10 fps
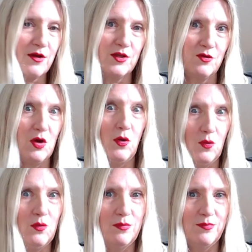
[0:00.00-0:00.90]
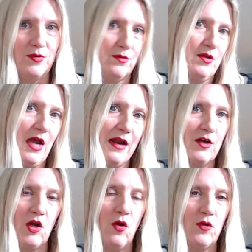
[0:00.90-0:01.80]
you know, you kind of
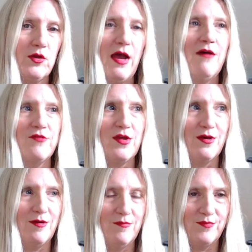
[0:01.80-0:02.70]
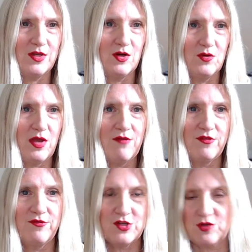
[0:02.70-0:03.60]
know, you have the, you know, you have a
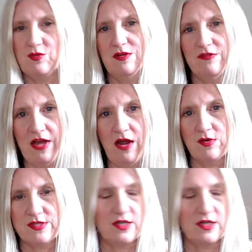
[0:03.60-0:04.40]
visual of how it's gonna